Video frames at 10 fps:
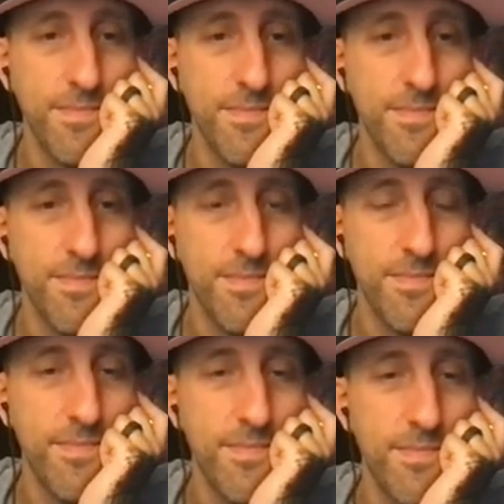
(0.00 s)

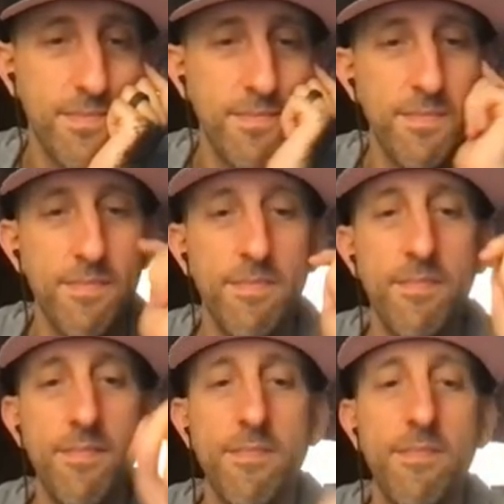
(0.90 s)

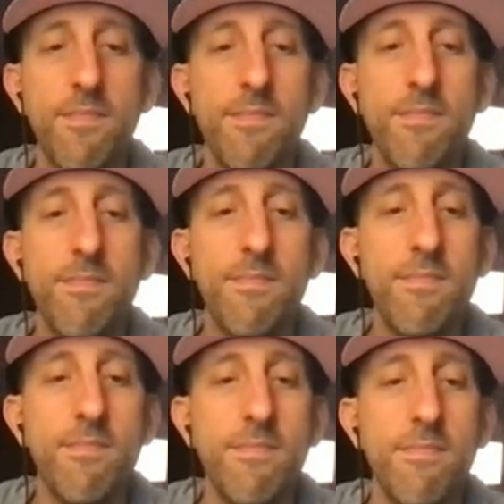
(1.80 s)

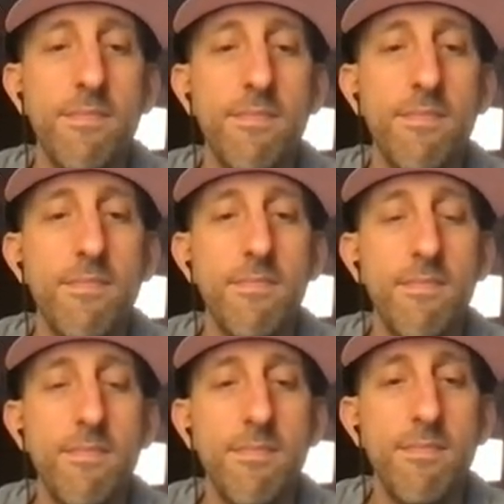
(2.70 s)

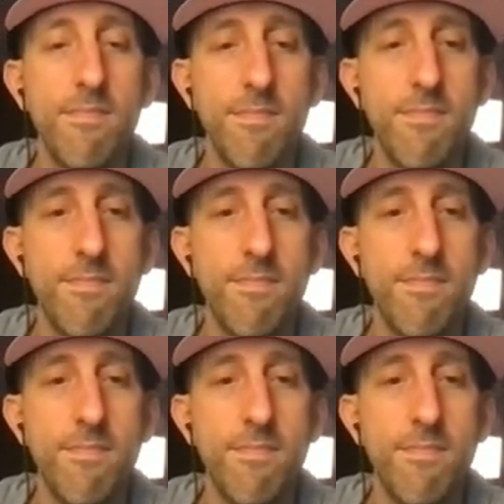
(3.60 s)
[no speech]